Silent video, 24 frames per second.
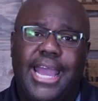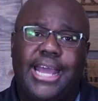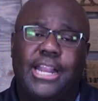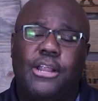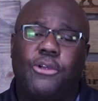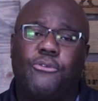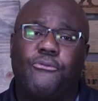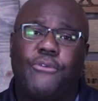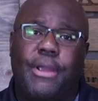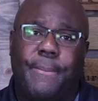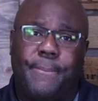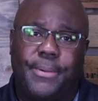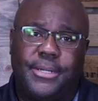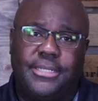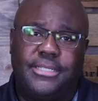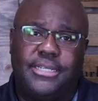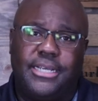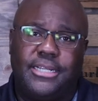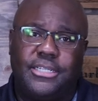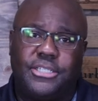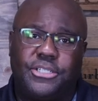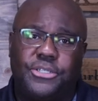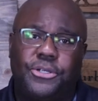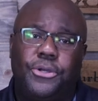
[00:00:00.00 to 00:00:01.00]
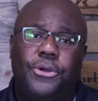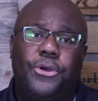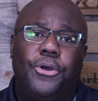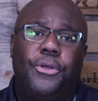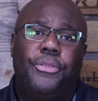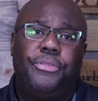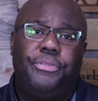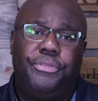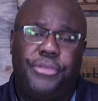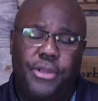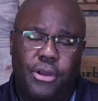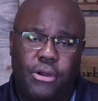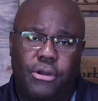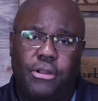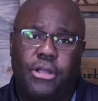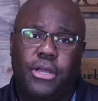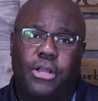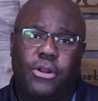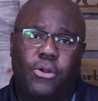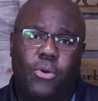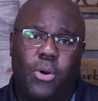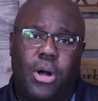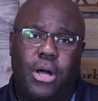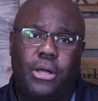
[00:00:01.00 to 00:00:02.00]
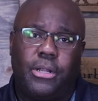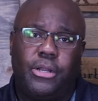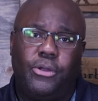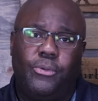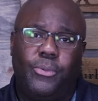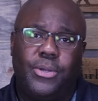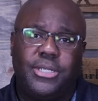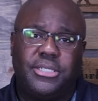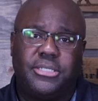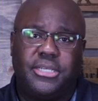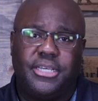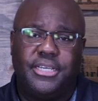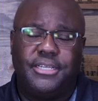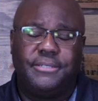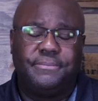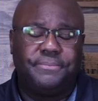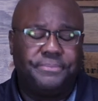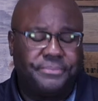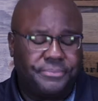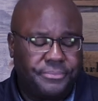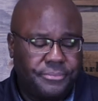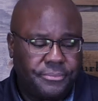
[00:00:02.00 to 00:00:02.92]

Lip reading: and it represents their good quality whiskey